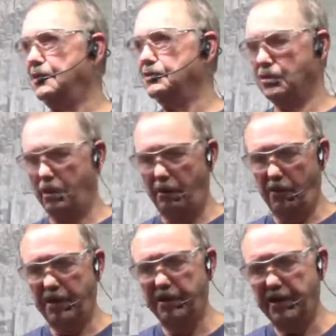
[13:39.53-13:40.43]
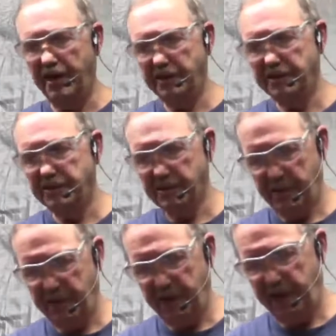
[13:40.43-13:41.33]
So I want a nice
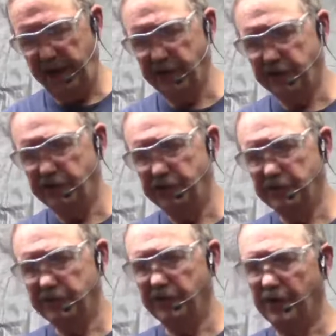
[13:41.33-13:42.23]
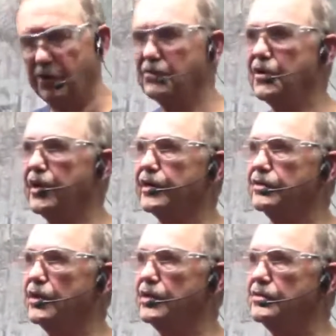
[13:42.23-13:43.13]
edge there that I can
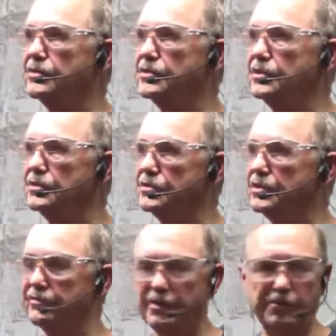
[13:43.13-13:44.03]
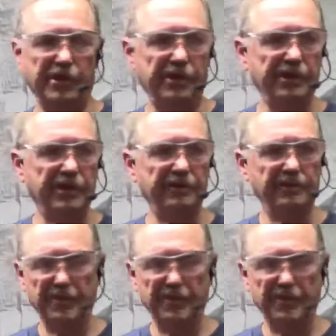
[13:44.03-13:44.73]
lay this in to see if I'm there yet.